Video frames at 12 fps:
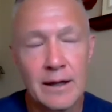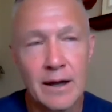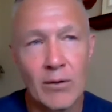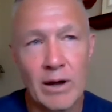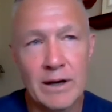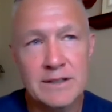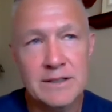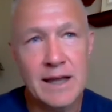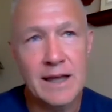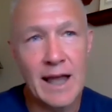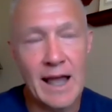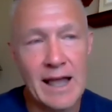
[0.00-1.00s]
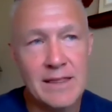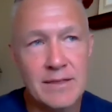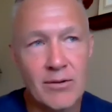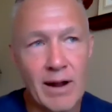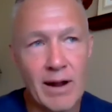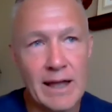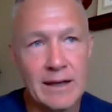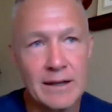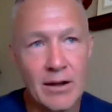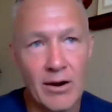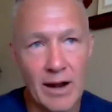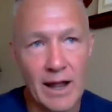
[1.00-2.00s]
I want to say eighth
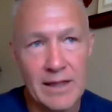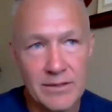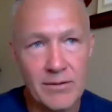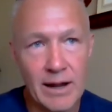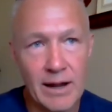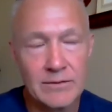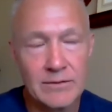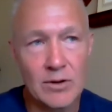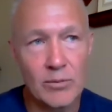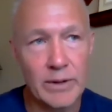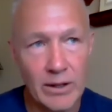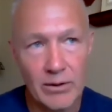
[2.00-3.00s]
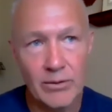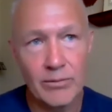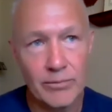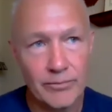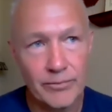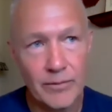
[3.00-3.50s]
grade. So we go